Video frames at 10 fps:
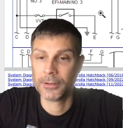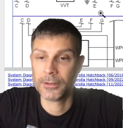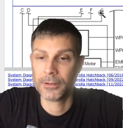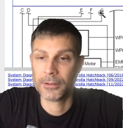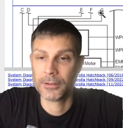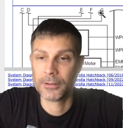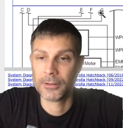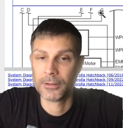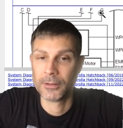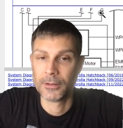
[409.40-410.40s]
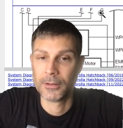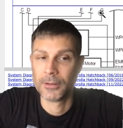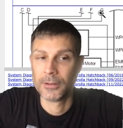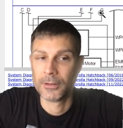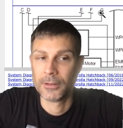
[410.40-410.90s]

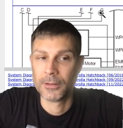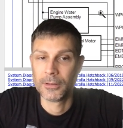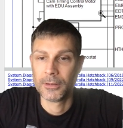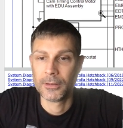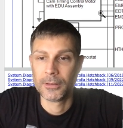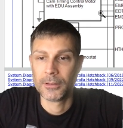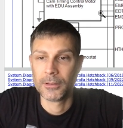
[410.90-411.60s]
Nobody speaks.